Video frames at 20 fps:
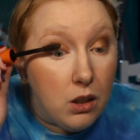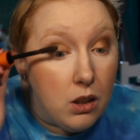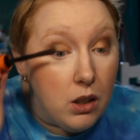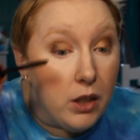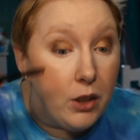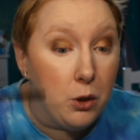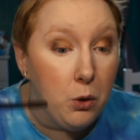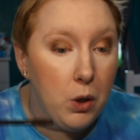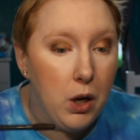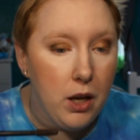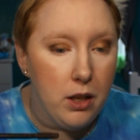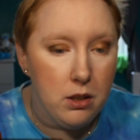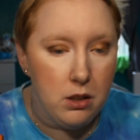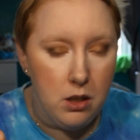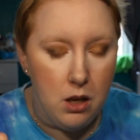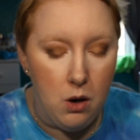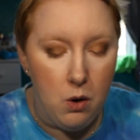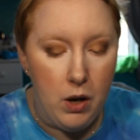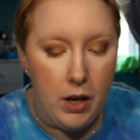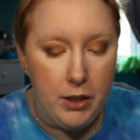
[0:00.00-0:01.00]
and you guys
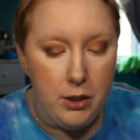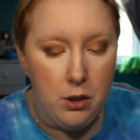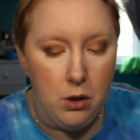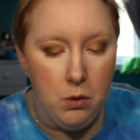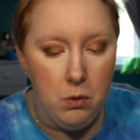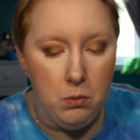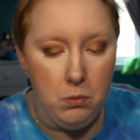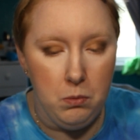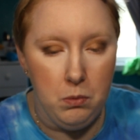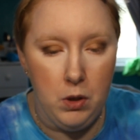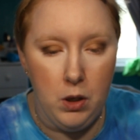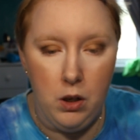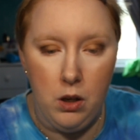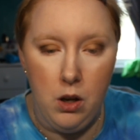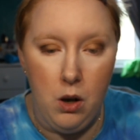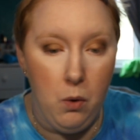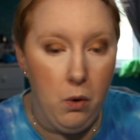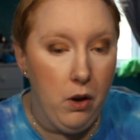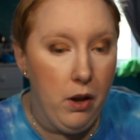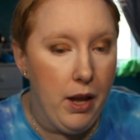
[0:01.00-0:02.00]
know I don't
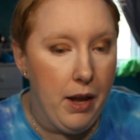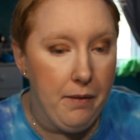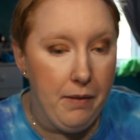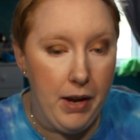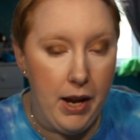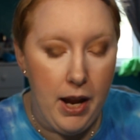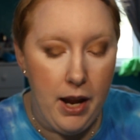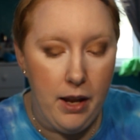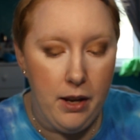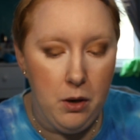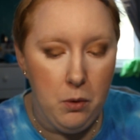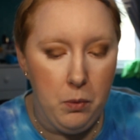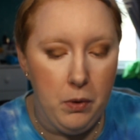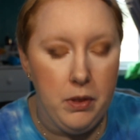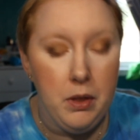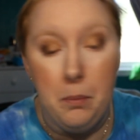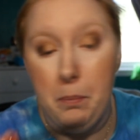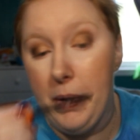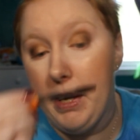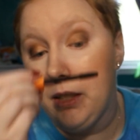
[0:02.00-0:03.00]
go heavy-handed
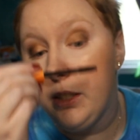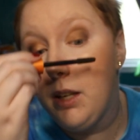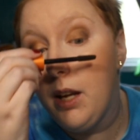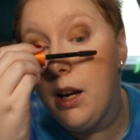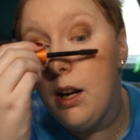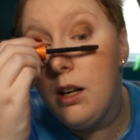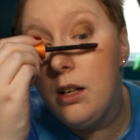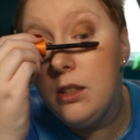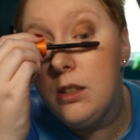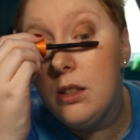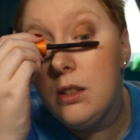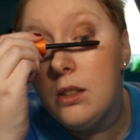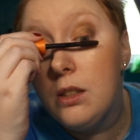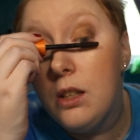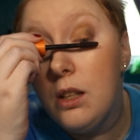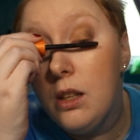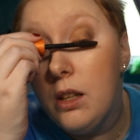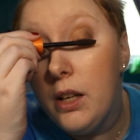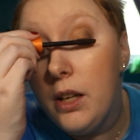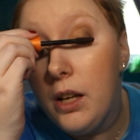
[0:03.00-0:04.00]
with the mascara, just
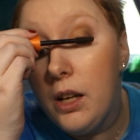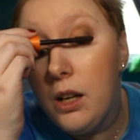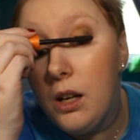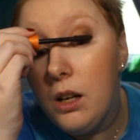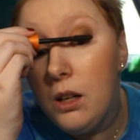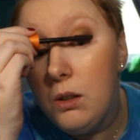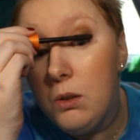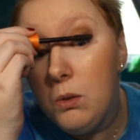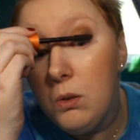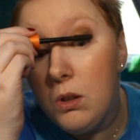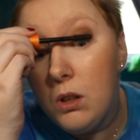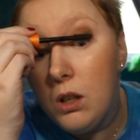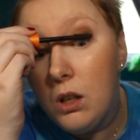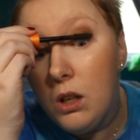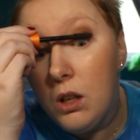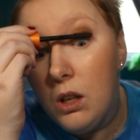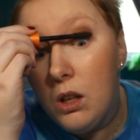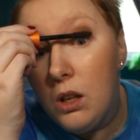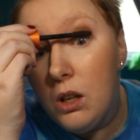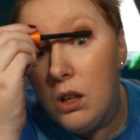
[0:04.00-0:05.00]
a light coat.
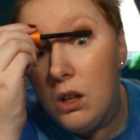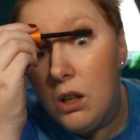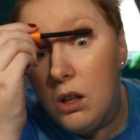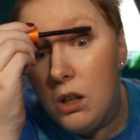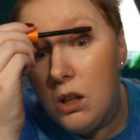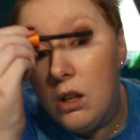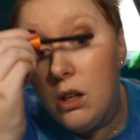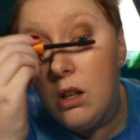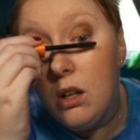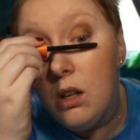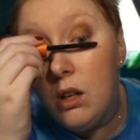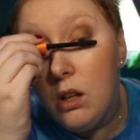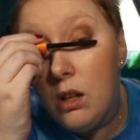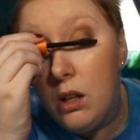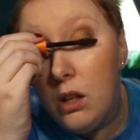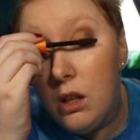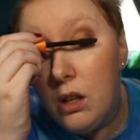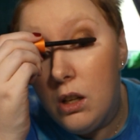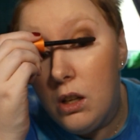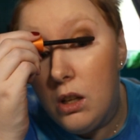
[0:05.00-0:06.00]

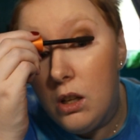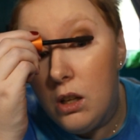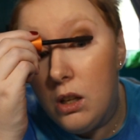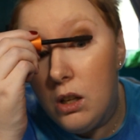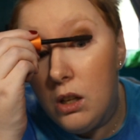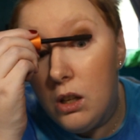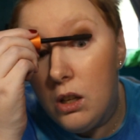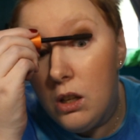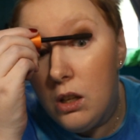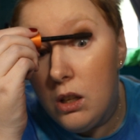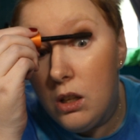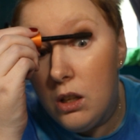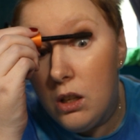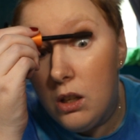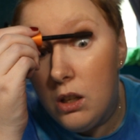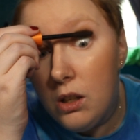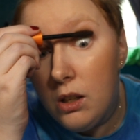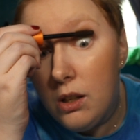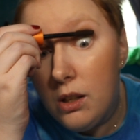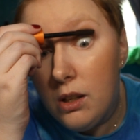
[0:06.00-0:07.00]
I
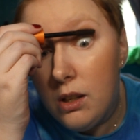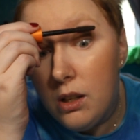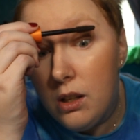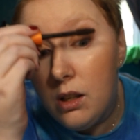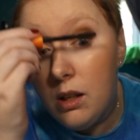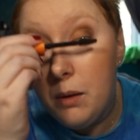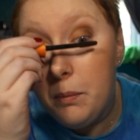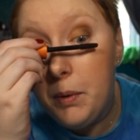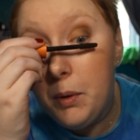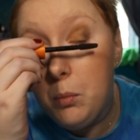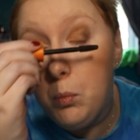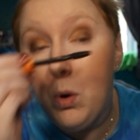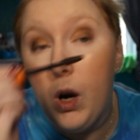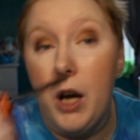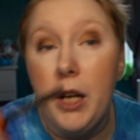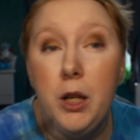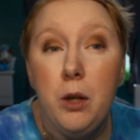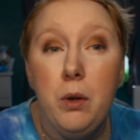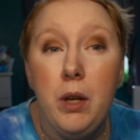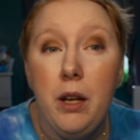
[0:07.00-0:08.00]
mean,
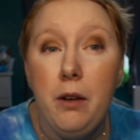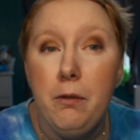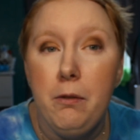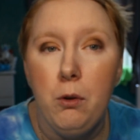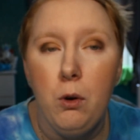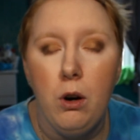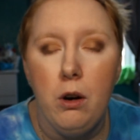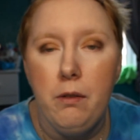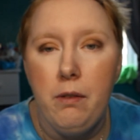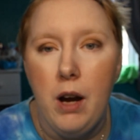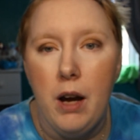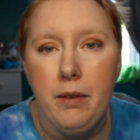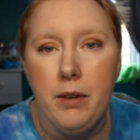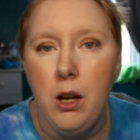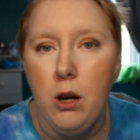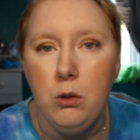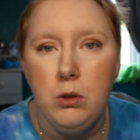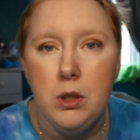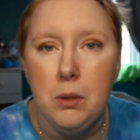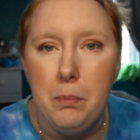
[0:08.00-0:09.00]
why do you need 4 or 5
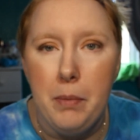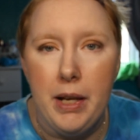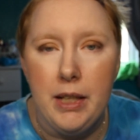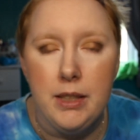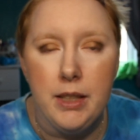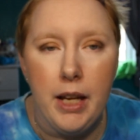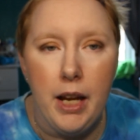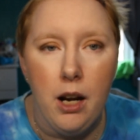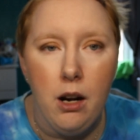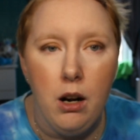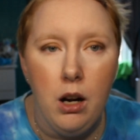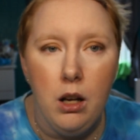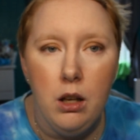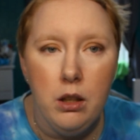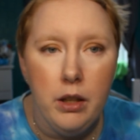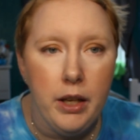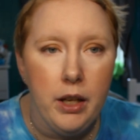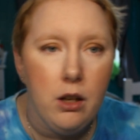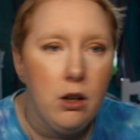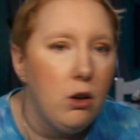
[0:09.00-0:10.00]
coats of mascara?
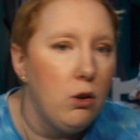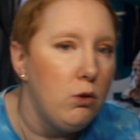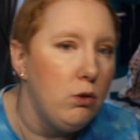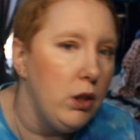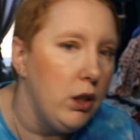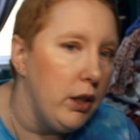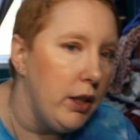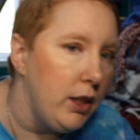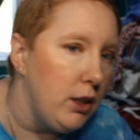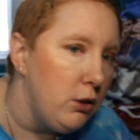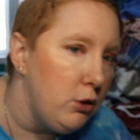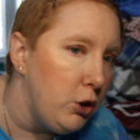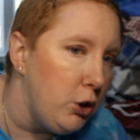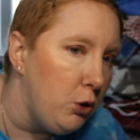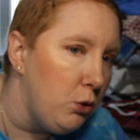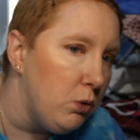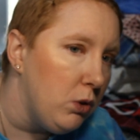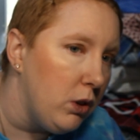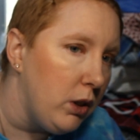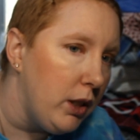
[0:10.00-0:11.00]
Like, really? Do
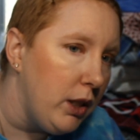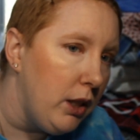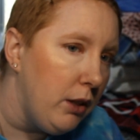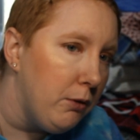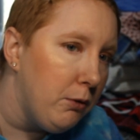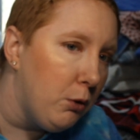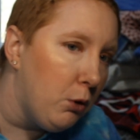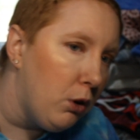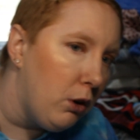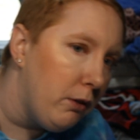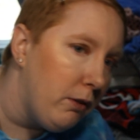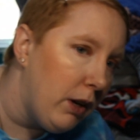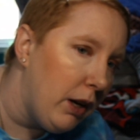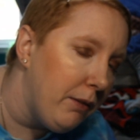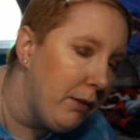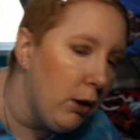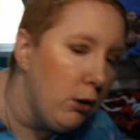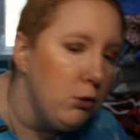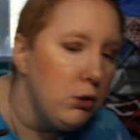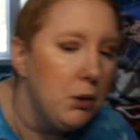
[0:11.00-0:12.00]
you really need 4 or
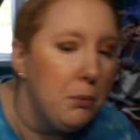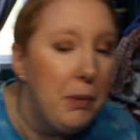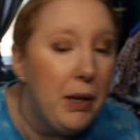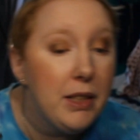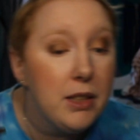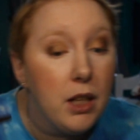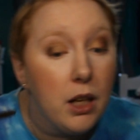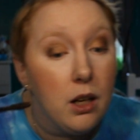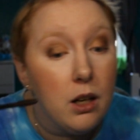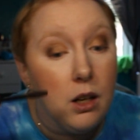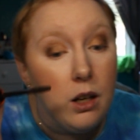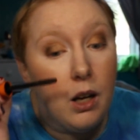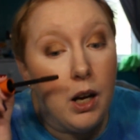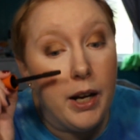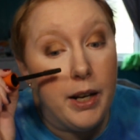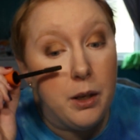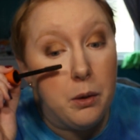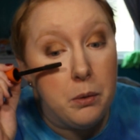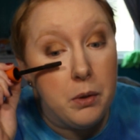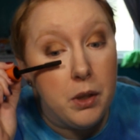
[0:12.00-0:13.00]
5 coats of mascara?
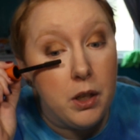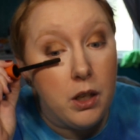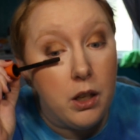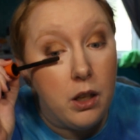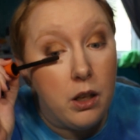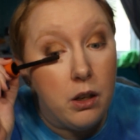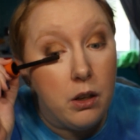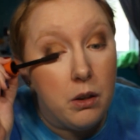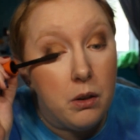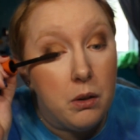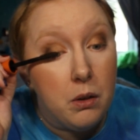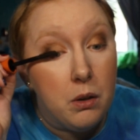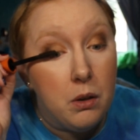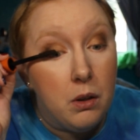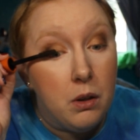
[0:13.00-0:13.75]
I don't think you do.